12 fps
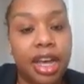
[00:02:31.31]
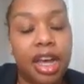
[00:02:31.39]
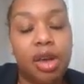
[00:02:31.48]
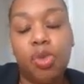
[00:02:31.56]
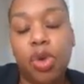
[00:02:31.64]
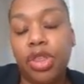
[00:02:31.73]

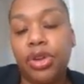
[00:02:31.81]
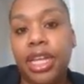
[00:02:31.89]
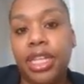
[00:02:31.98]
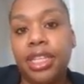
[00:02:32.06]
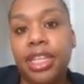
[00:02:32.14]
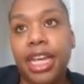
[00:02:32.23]
whether
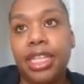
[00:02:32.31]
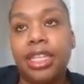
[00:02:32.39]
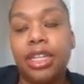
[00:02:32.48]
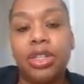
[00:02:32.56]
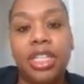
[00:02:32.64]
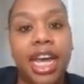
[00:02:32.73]
it's a
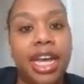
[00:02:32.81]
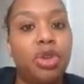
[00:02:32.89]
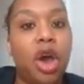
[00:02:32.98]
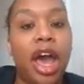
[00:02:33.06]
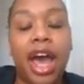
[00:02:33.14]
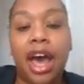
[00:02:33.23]
sales tax
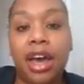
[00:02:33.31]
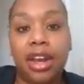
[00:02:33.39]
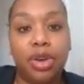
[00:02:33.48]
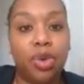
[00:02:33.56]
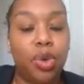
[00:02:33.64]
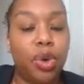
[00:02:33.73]

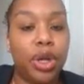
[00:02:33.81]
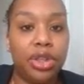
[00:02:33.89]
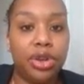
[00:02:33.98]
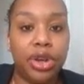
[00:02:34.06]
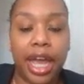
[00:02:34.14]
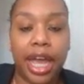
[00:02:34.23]
audit or
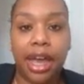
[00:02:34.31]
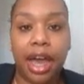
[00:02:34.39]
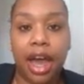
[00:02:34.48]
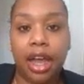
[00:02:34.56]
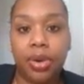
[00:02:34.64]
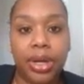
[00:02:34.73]
either a
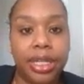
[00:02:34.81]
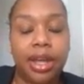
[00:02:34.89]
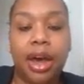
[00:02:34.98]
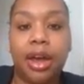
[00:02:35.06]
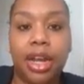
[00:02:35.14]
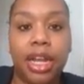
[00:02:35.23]
IRS
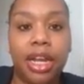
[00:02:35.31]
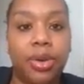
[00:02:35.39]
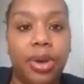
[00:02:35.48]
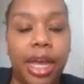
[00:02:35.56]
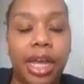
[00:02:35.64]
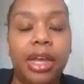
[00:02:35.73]
audit.
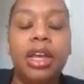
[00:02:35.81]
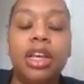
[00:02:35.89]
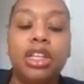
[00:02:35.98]
Okay.